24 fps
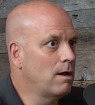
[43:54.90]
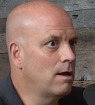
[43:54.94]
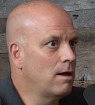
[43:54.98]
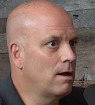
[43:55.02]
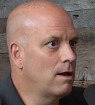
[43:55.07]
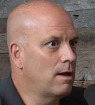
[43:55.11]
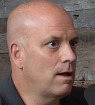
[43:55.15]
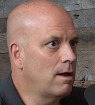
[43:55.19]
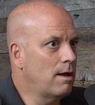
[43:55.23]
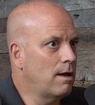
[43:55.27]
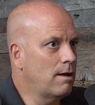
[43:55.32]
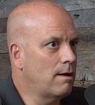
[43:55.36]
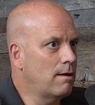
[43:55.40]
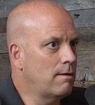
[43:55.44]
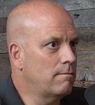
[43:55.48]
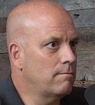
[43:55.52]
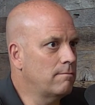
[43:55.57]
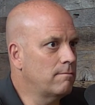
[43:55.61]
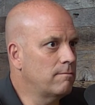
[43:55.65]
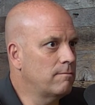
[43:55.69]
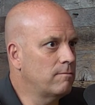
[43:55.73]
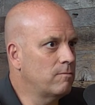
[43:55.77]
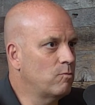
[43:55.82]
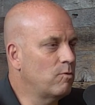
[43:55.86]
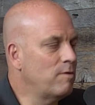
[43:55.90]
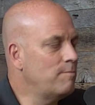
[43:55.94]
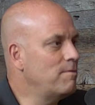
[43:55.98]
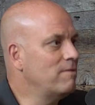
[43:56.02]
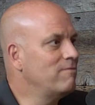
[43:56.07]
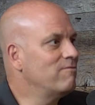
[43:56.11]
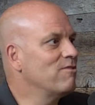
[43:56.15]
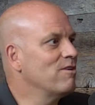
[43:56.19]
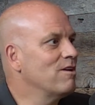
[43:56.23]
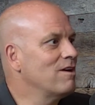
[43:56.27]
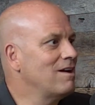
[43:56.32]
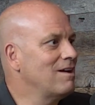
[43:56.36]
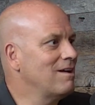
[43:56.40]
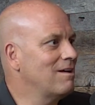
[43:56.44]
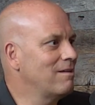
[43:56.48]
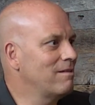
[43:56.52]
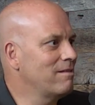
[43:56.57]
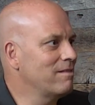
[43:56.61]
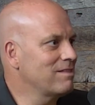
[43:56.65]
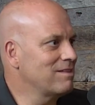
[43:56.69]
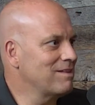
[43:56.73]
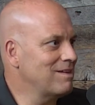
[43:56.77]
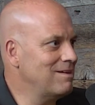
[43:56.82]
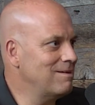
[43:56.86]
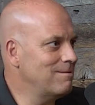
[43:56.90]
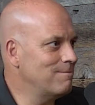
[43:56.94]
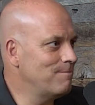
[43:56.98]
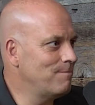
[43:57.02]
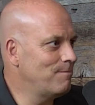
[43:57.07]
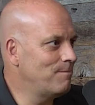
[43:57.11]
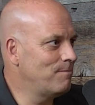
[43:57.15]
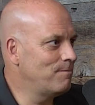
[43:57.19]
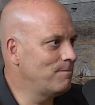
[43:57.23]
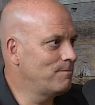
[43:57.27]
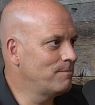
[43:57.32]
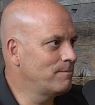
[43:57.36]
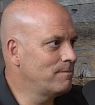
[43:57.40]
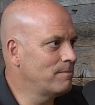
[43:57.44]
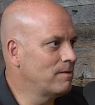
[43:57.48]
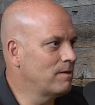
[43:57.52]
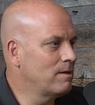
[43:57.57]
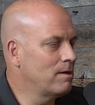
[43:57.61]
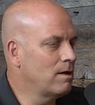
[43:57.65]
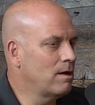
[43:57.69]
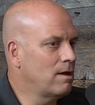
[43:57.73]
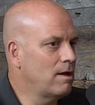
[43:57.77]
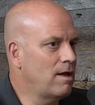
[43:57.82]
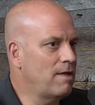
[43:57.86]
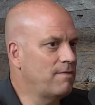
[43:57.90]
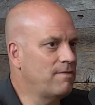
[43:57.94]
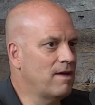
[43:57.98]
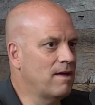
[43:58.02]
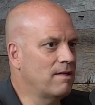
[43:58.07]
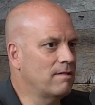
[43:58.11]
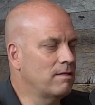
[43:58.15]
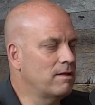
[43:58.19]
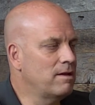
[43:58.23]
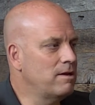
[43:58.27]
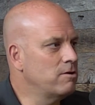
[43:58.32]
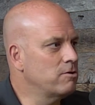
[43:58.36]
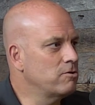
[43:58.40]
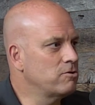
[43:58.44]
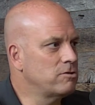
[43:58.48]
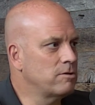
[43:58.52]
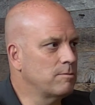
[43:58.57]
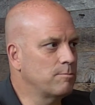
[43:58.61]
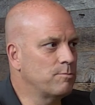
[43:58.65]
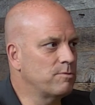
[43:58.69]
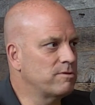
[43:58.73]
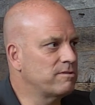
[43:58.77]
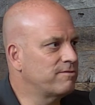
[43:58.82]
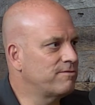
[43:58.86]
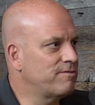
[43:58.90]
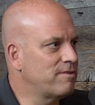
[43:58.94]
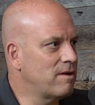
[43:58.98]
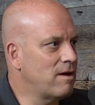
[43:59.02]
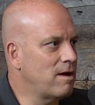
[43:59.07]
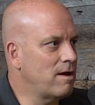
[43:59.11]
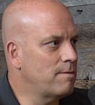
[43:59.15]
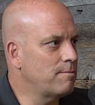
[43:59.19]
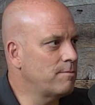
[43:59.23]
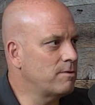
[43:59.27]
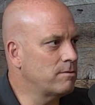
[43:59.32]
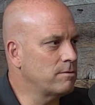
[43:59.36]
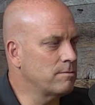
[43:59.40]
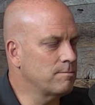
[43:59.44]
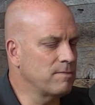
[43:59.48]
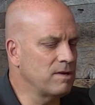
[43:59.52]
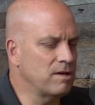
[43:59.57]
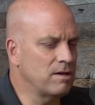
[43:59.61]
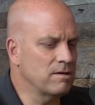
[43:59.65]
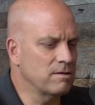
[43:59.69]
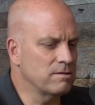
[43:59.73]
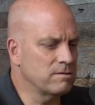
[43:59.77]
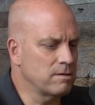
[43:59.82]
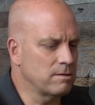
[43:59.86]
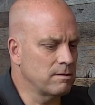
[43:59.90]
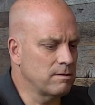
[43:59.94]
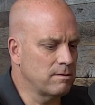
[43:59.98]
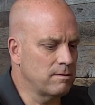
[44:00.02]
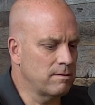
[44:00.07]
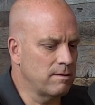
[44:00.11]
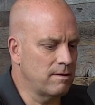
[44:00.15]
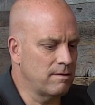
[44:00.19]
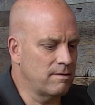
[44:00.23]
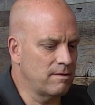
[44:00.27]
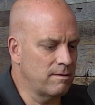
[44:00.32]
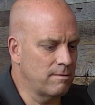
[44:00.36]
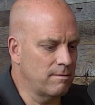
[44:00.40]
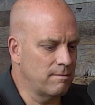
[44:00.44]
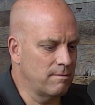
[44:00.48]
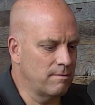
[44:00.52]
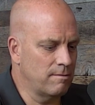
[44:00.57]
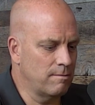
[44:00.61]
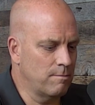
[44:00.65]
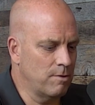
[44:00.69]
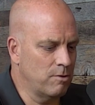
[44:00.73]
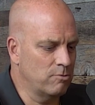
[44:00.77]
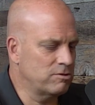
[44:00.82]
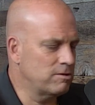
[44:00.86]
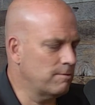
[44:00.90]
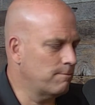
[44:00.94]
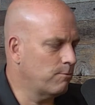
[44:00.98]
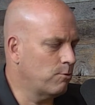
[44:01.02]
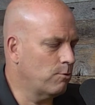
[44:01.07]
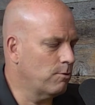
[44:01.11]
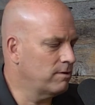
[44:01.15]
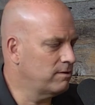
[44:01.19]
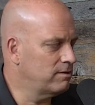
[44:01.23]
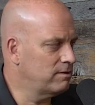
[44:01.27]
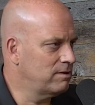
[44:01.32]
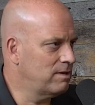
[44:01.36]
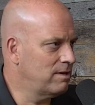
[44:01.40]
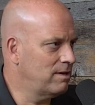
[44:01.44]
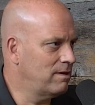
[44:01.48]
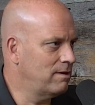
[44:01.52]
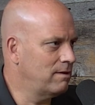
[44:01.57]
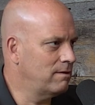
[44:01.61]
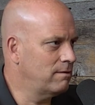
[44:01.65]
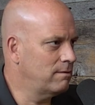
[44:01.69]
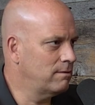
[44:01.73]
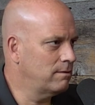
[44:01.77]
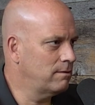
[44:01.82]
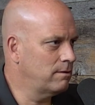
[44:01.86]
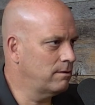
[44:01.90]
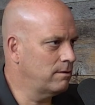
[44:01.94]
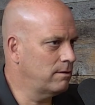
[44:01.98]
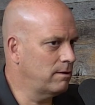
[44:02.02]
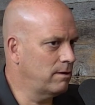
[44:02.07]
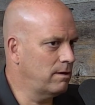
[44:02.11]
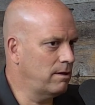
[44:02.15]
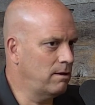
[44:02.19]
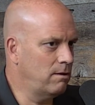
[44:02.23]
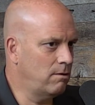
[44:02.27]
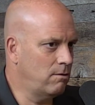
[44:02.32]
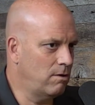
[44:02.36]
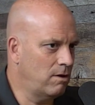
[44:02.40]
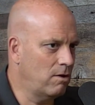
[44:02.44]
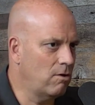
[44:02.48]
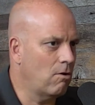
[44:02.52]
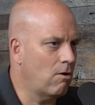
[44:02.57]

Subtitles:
We've been very healthy. Mm-hmm. And that leadership was phenomenal, because the most important thing in our